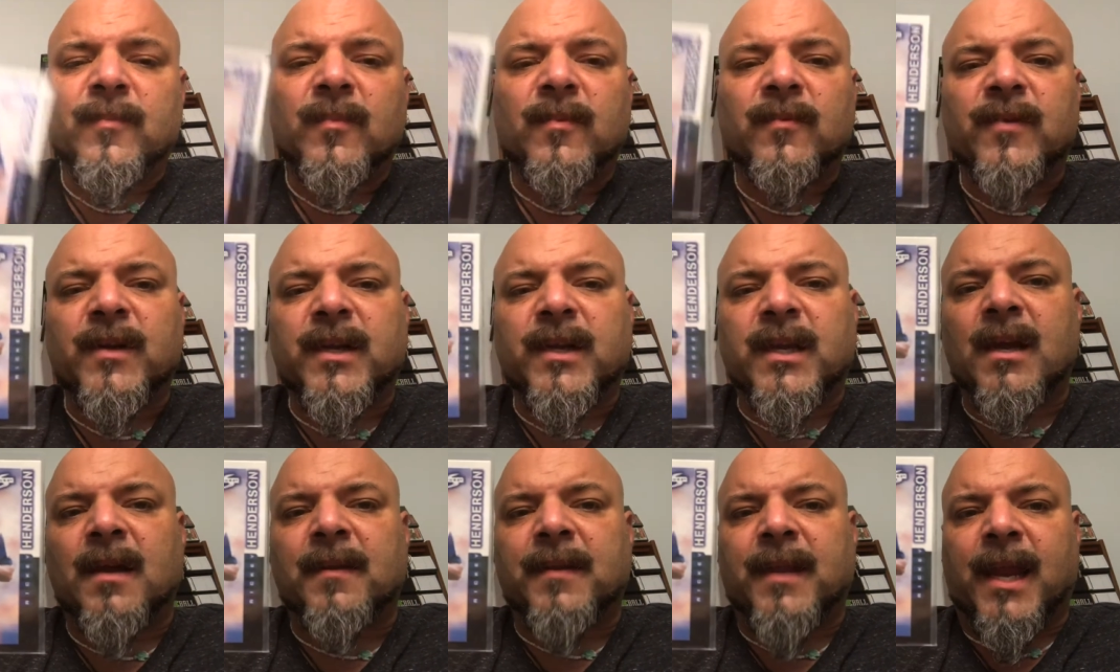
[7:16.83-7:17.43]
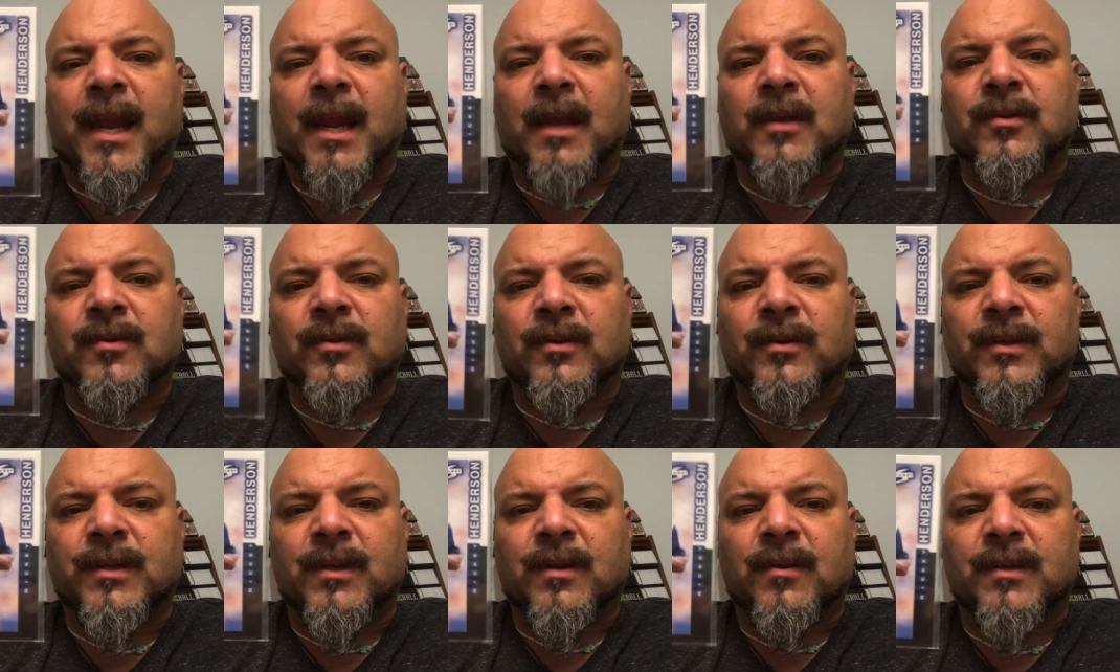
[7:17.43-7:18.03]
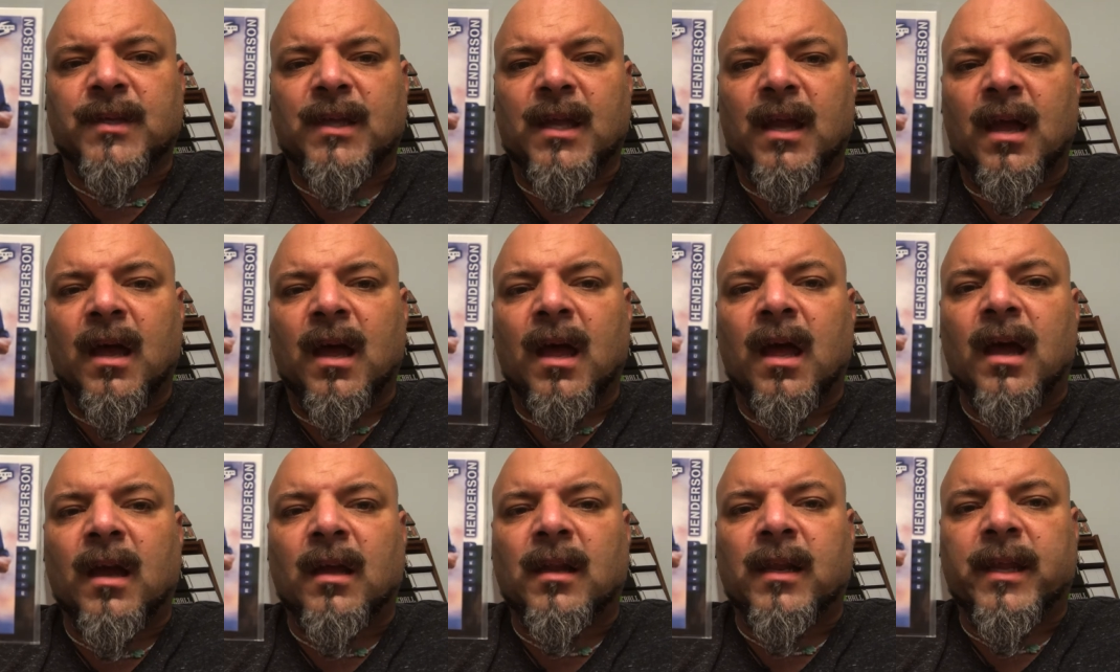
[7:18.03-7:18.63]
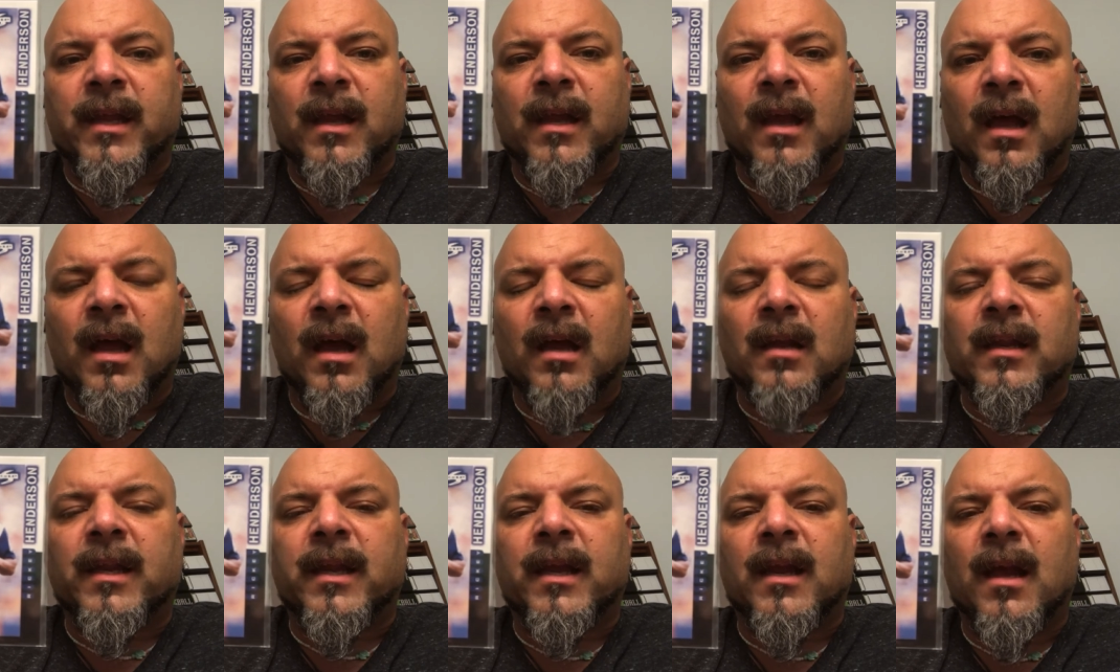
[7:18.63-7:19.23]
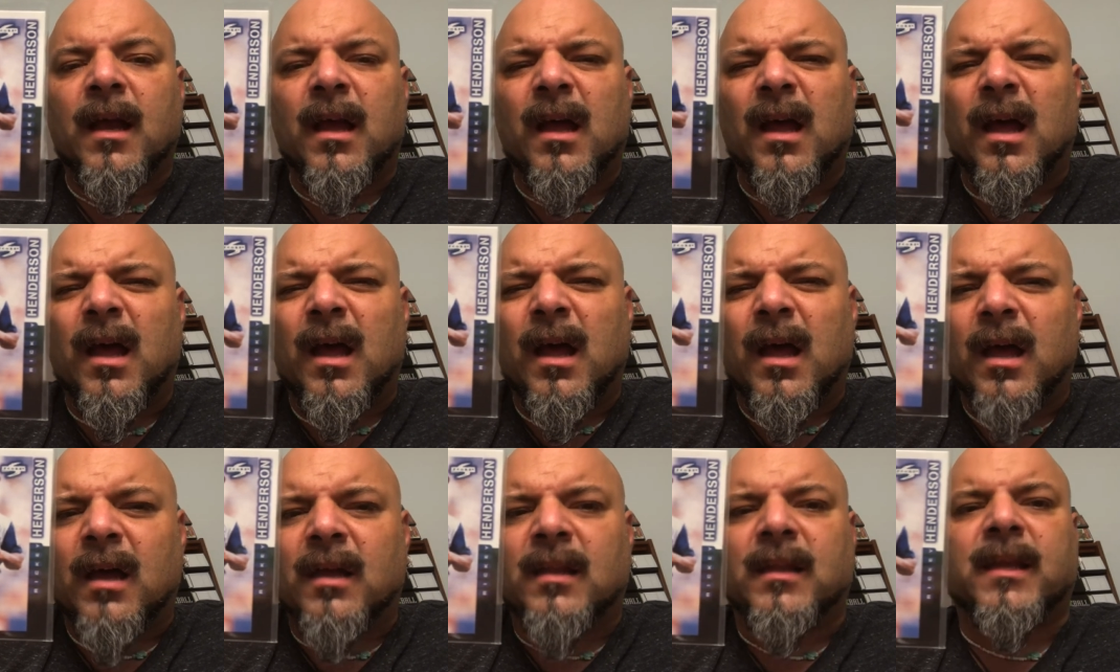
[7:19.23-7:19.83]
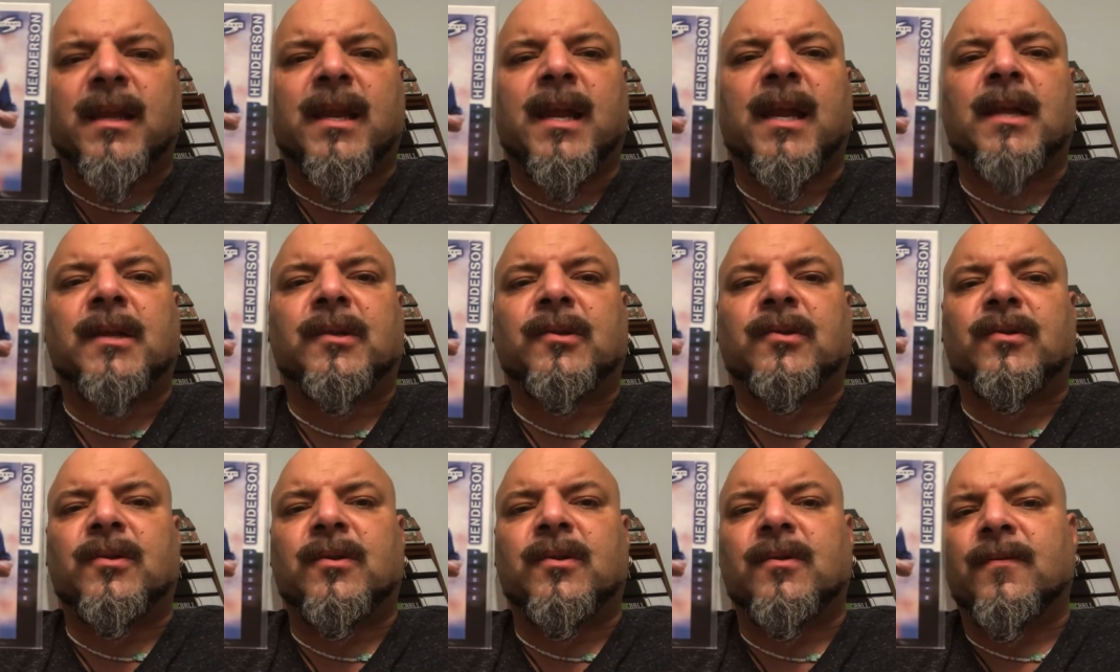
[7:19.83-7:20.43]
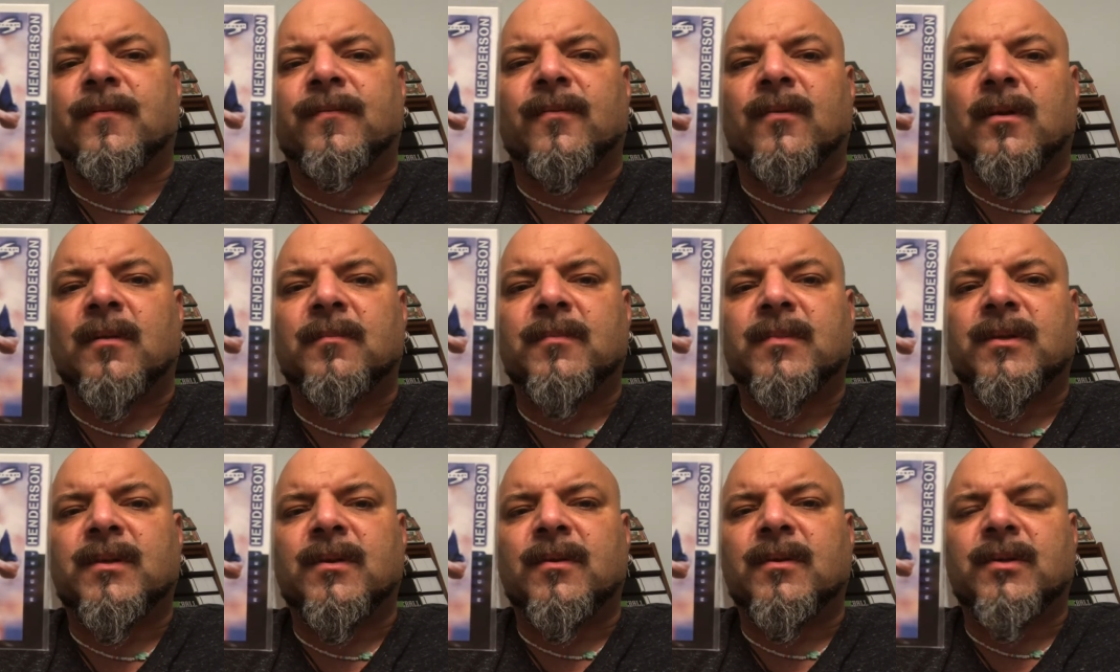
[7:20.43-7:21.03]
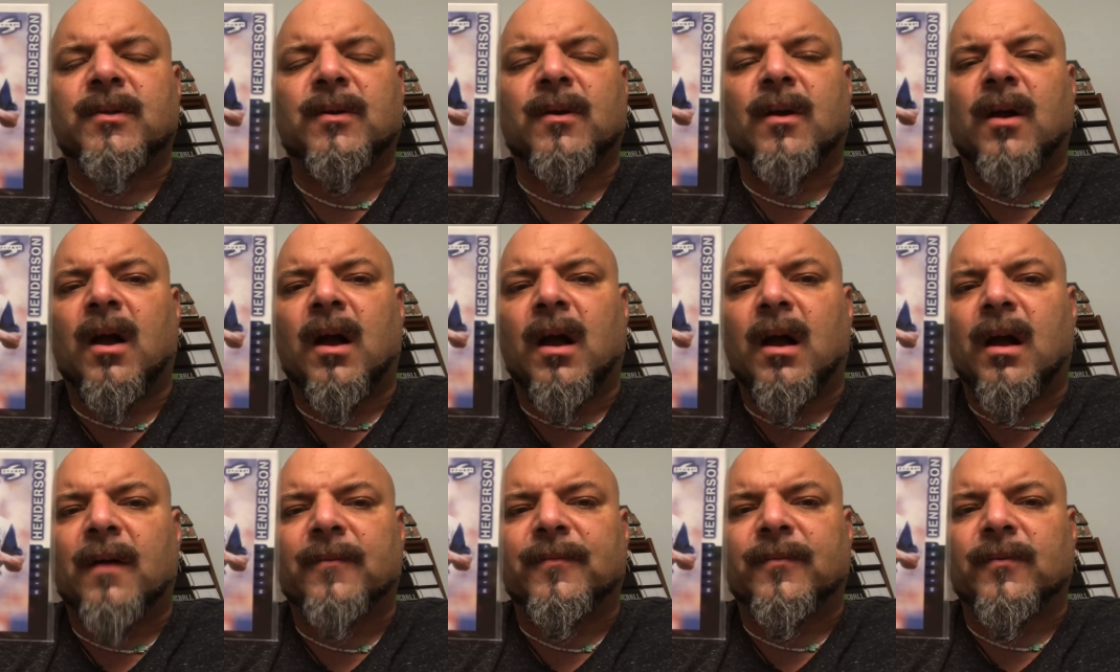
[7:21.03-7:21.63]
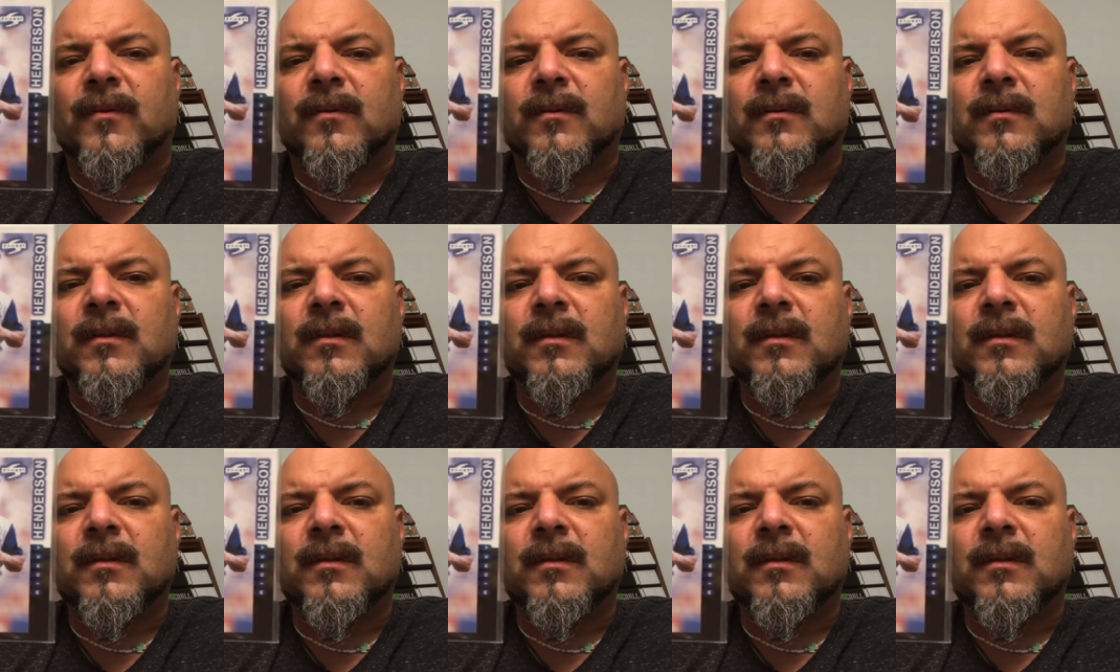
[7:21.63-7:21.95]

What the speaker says: Rickey on the Angels and those ugly, ugly, ugly Angel uniforms. Those are awful.